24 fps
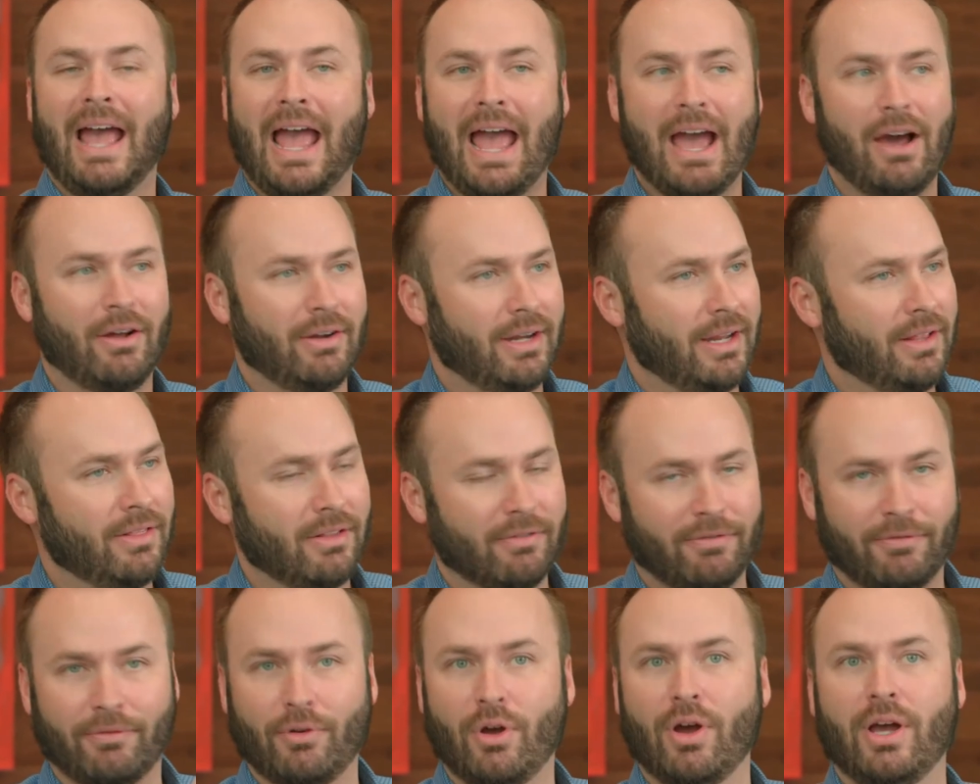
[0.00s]
out in
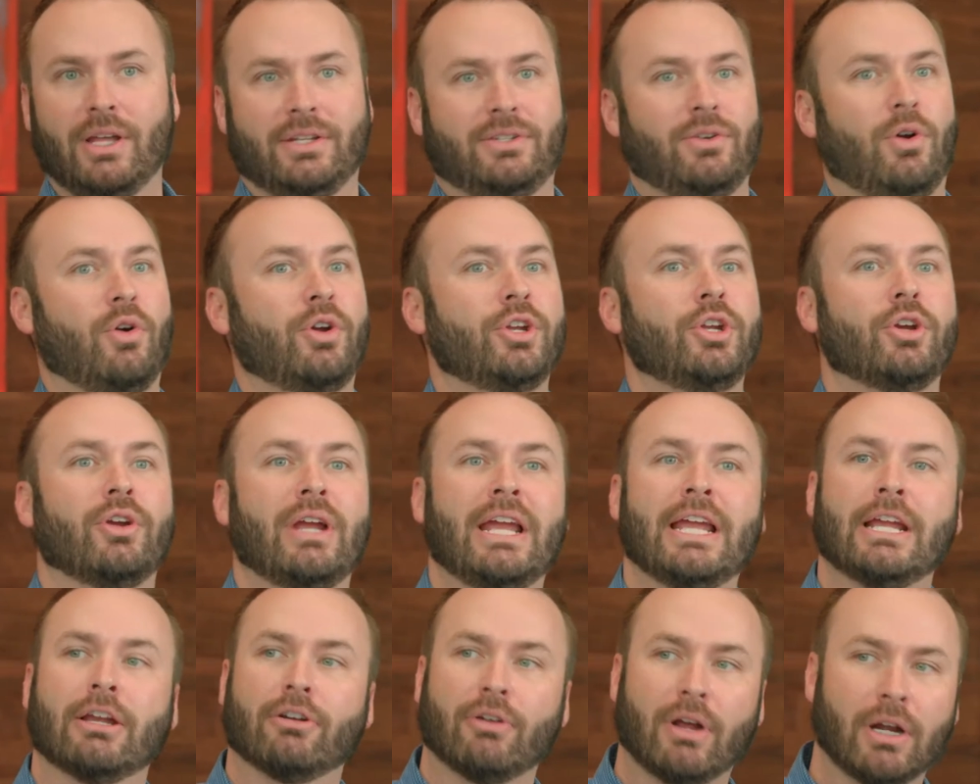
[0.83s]
the front, or you're
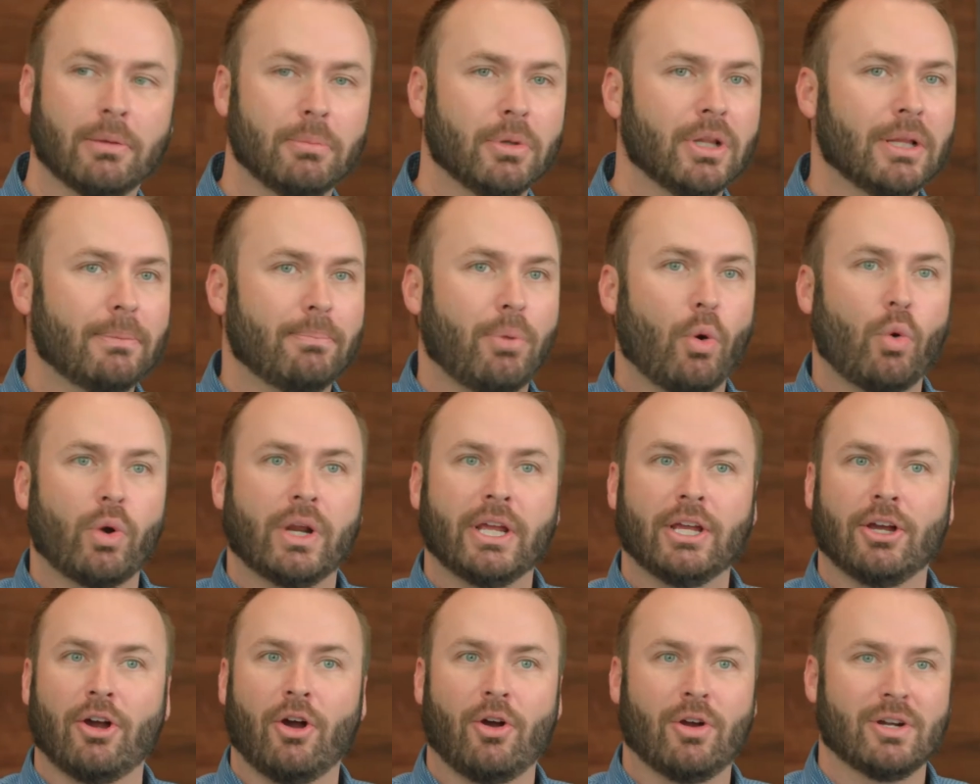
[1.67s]
incredible at
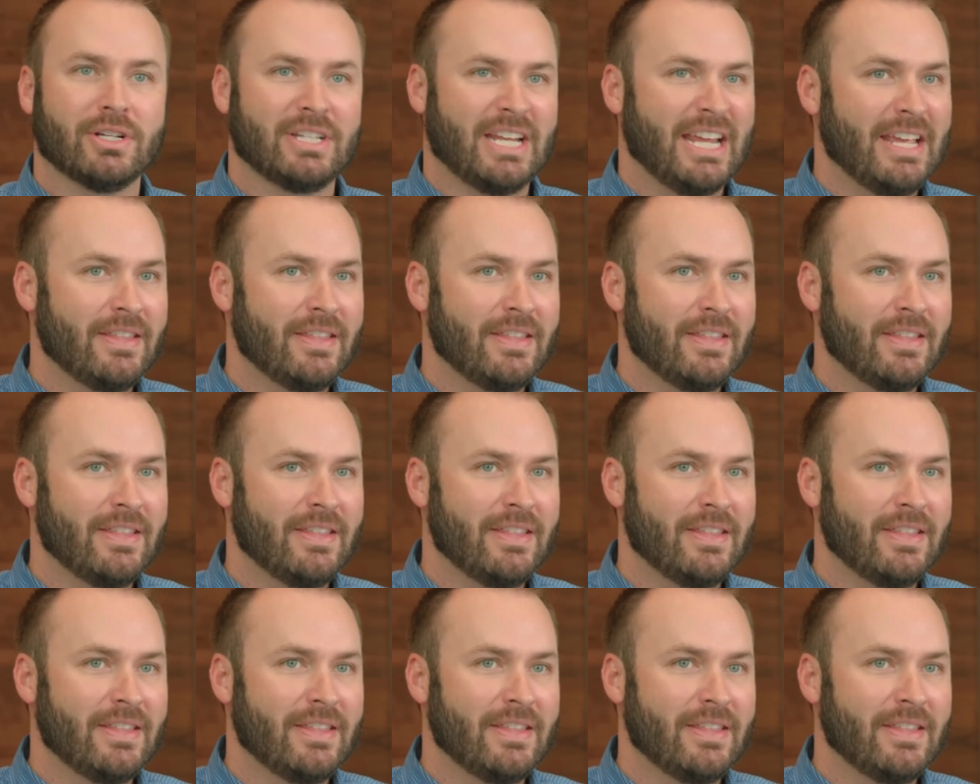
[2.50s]
porting cars